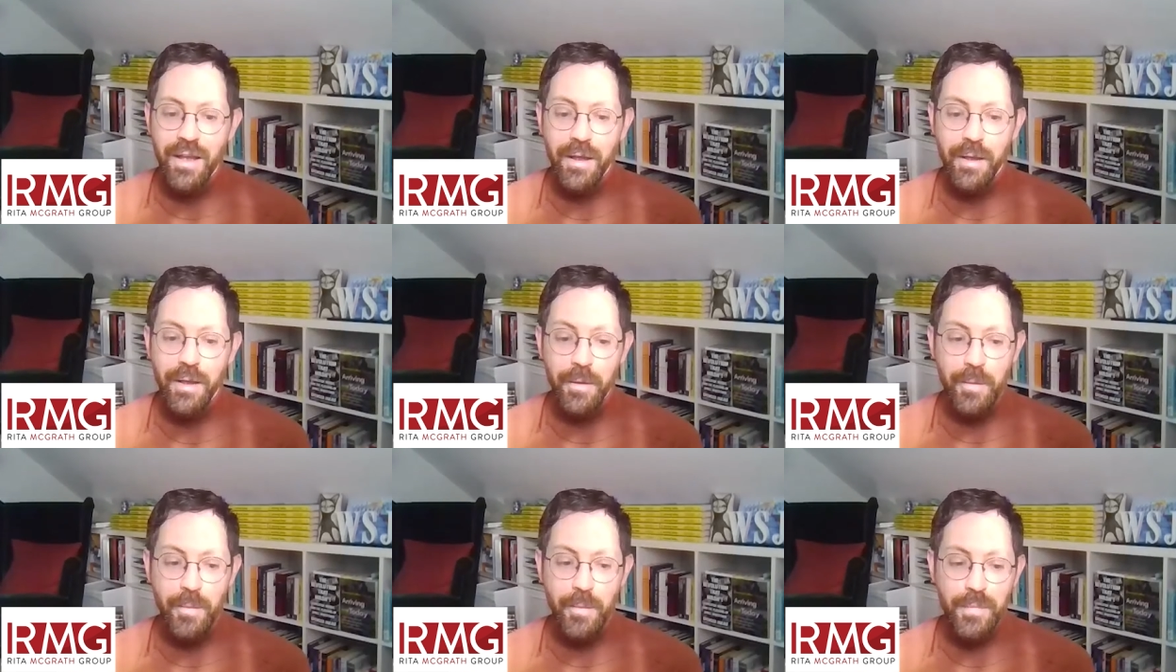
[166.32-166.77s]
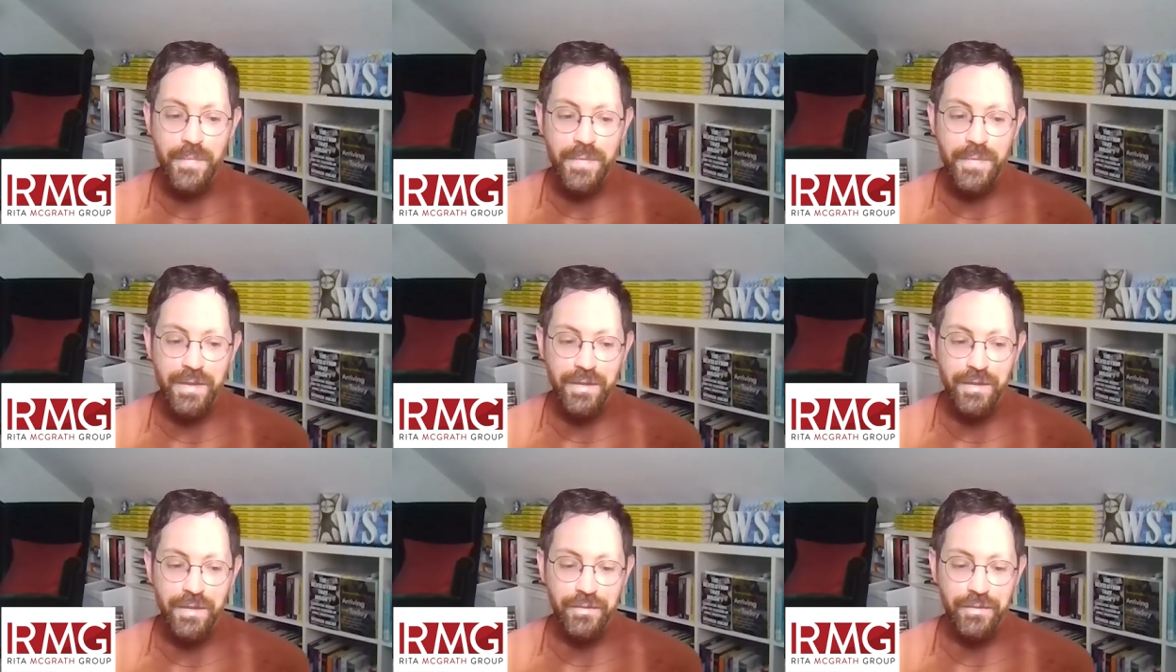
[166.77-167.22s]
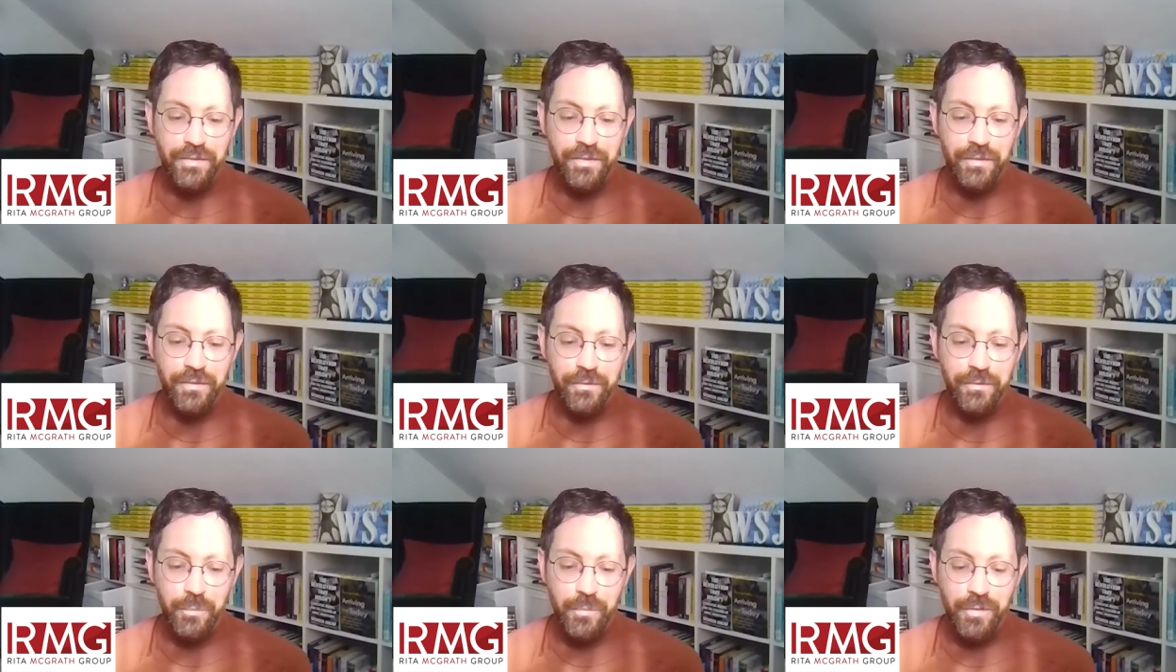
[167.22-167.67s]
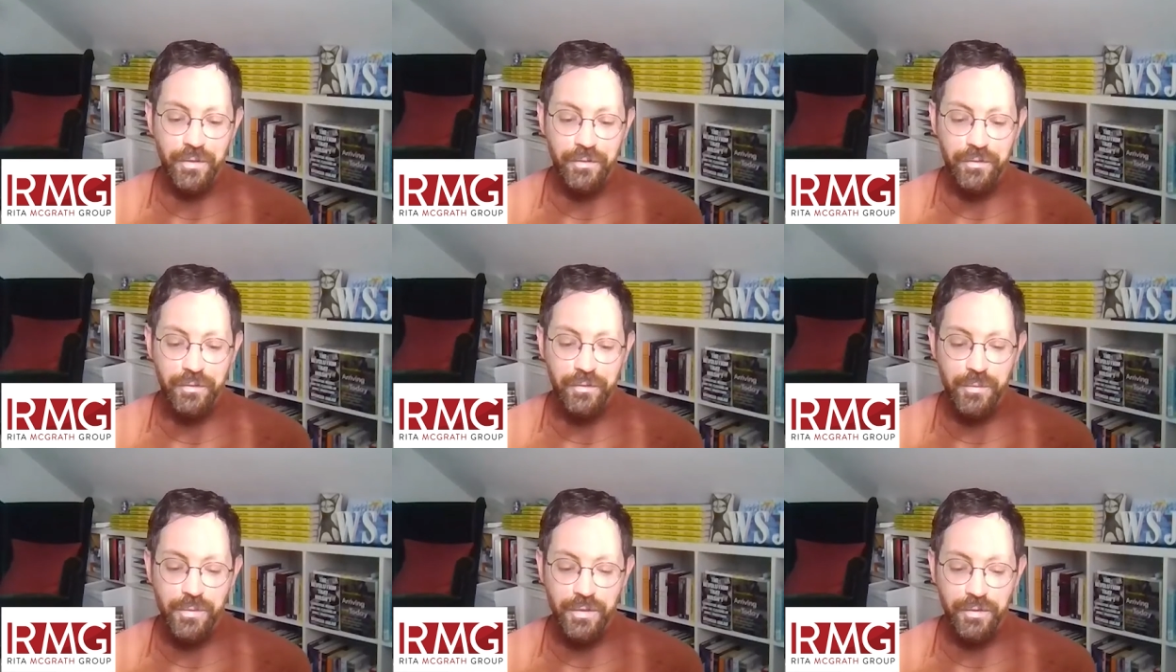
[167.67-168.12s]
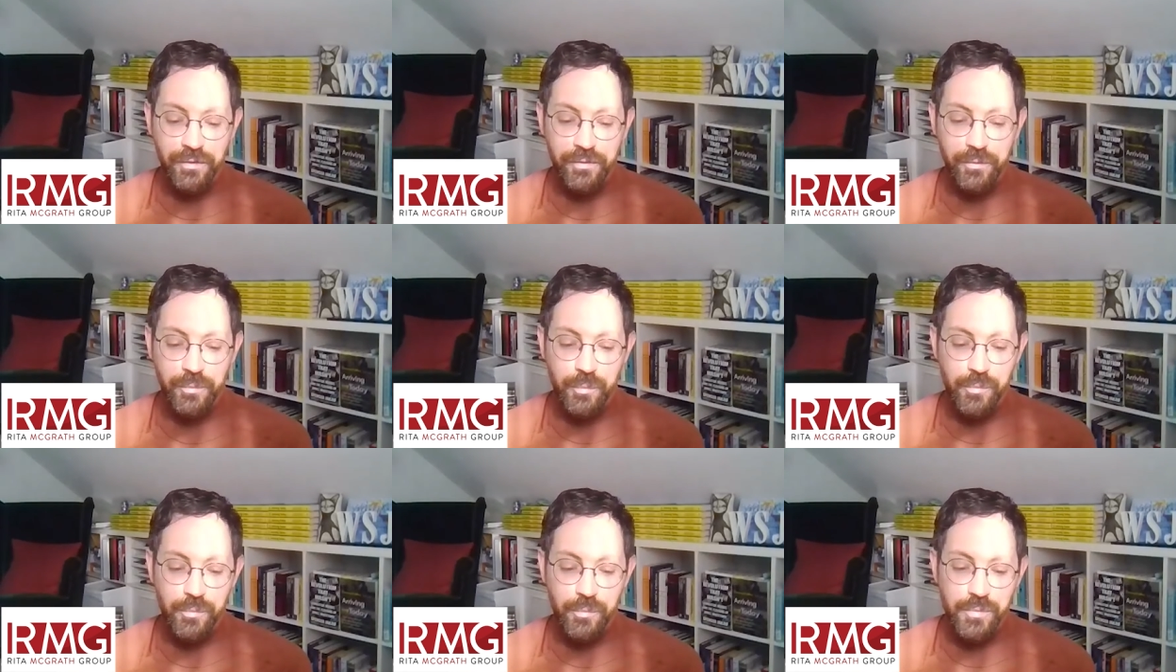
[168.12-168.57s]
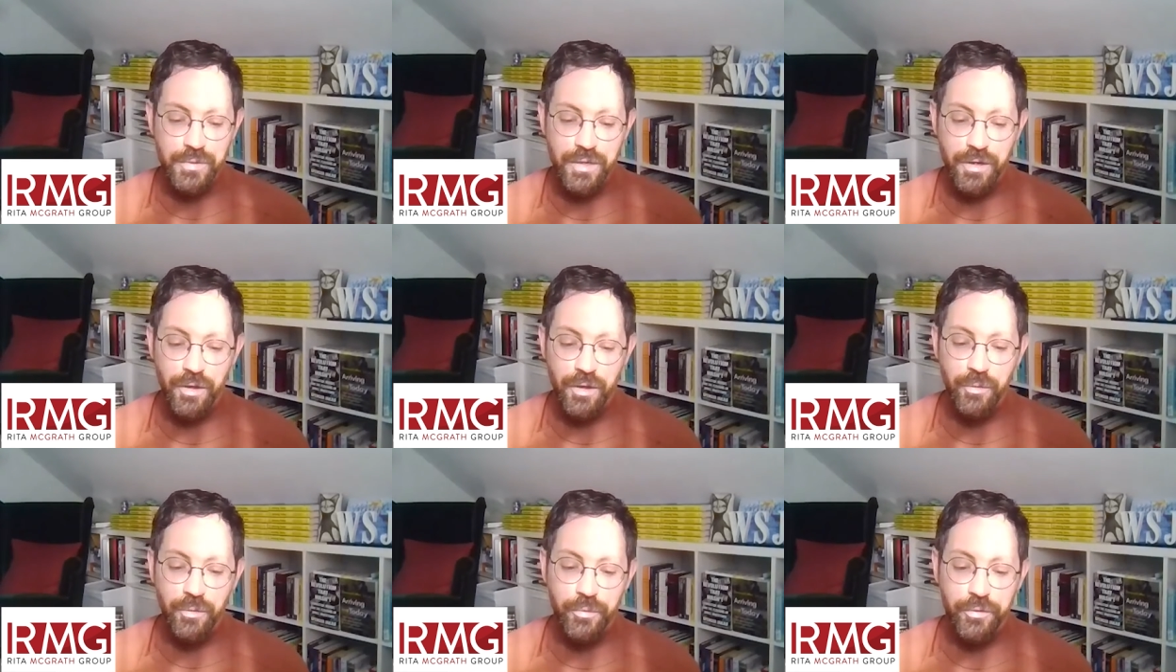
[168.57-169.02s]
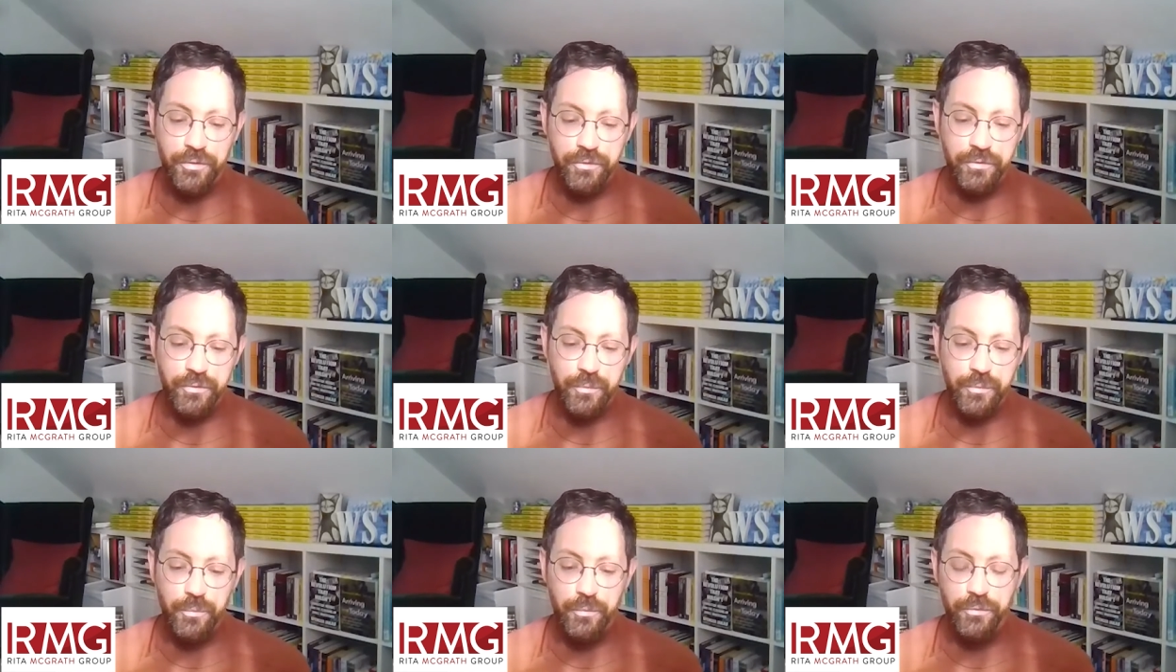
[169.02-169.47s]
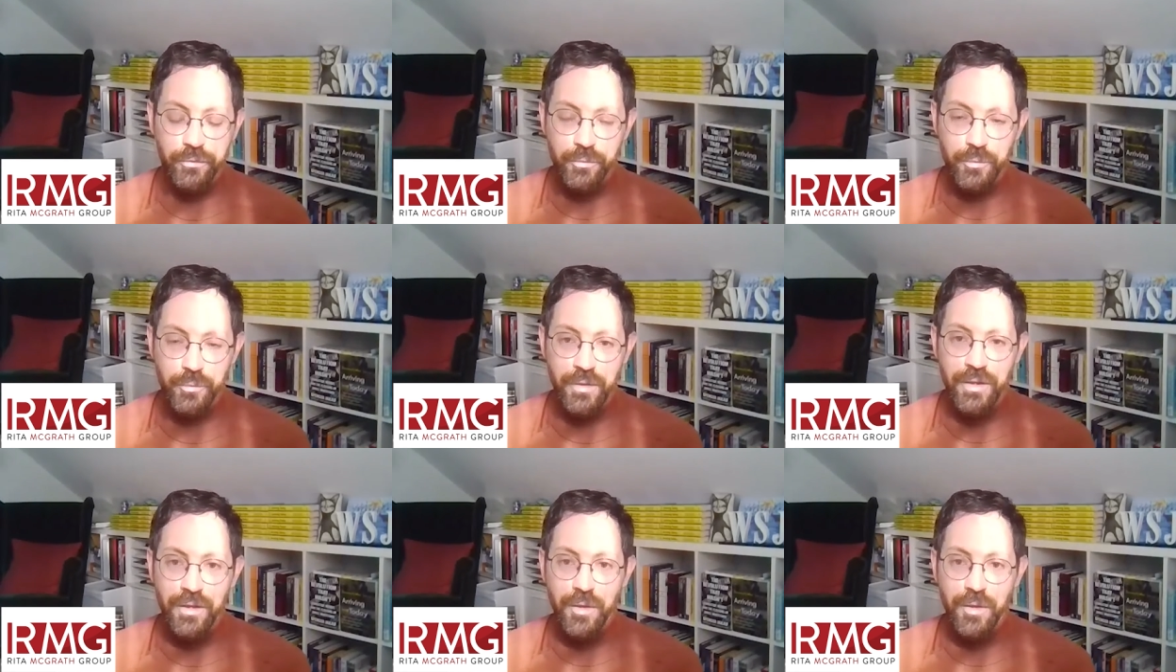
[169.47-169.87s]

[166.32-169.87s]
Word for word: Um, is this this this you know this